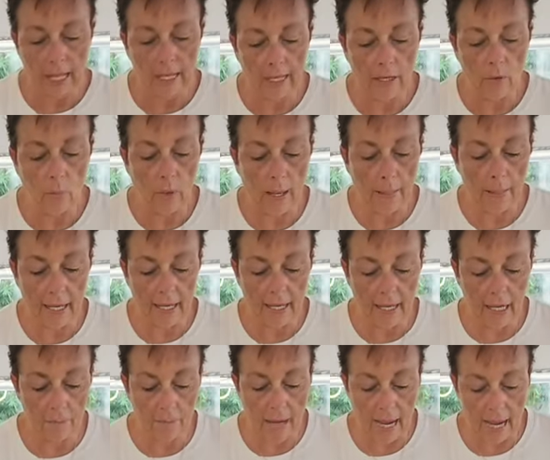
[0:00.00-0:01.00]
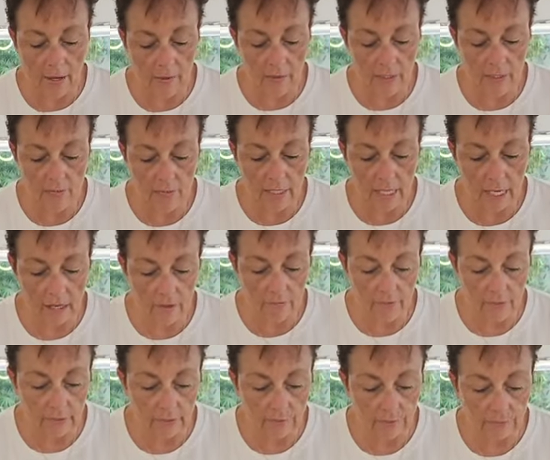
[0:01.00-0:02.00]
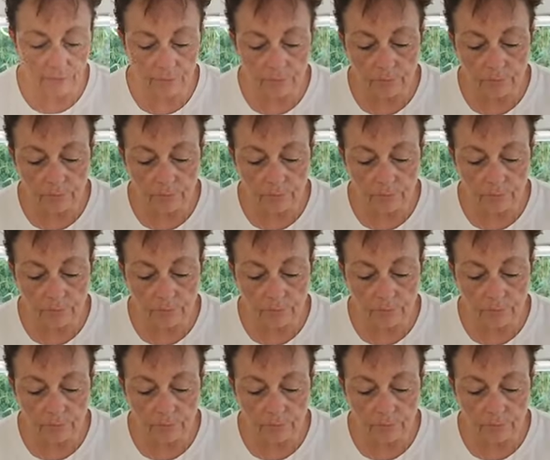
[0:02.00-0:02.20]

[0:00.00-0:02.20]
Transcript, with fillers: Now when they come out of the oven,